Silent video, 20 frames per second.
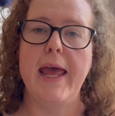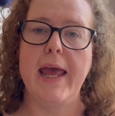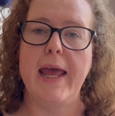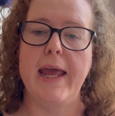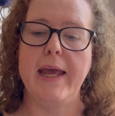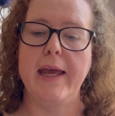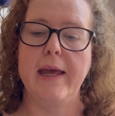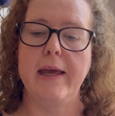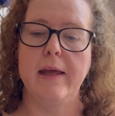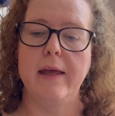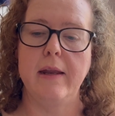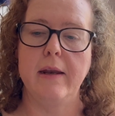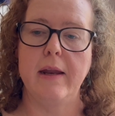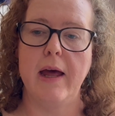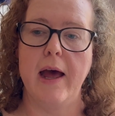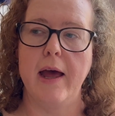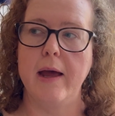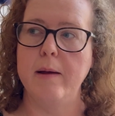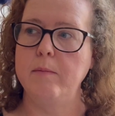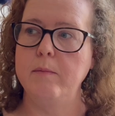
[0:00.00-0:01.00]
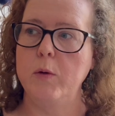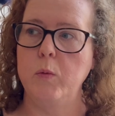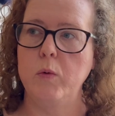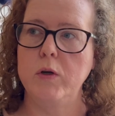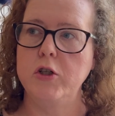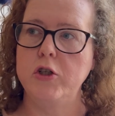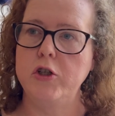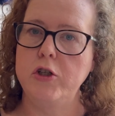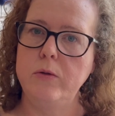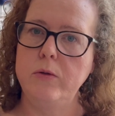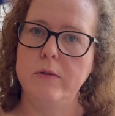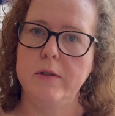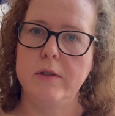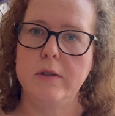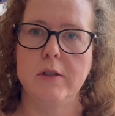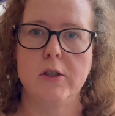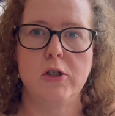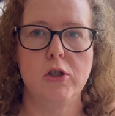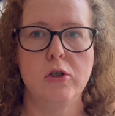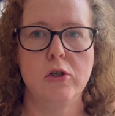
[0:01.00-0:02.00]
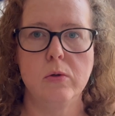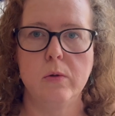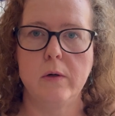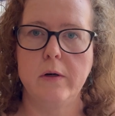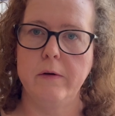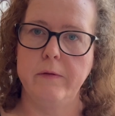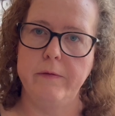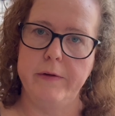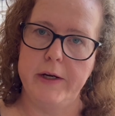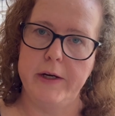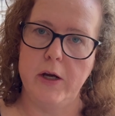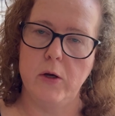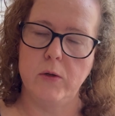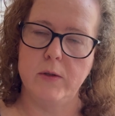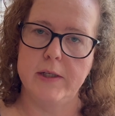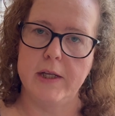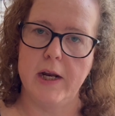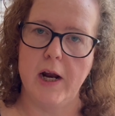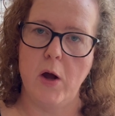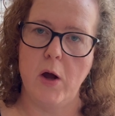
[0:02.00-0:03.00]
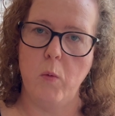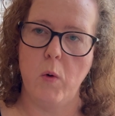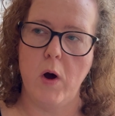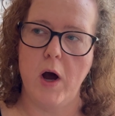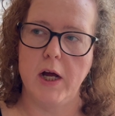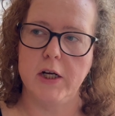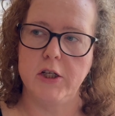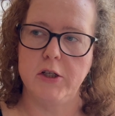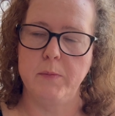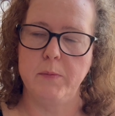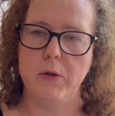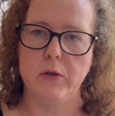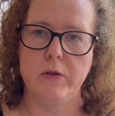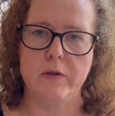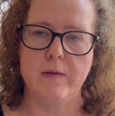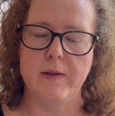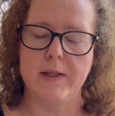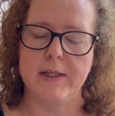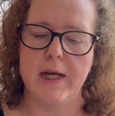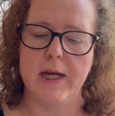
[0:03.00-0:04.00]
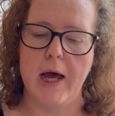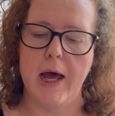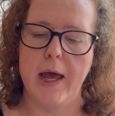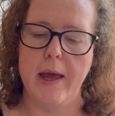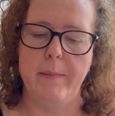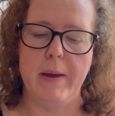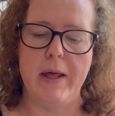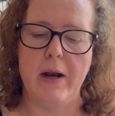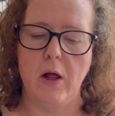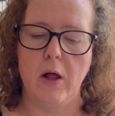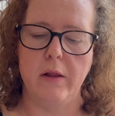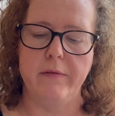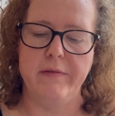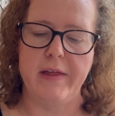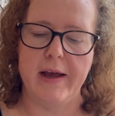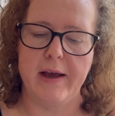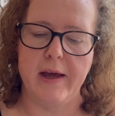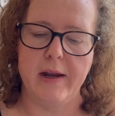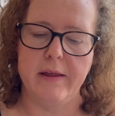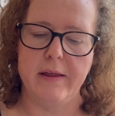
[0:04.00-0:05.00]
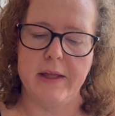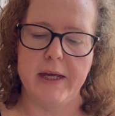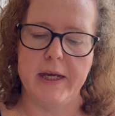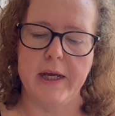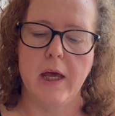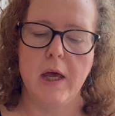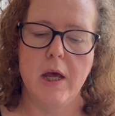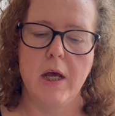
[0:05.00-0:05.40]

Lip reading: and I'm the one choosing the tutorial videos that I watch most of the time and all of that kind of thing.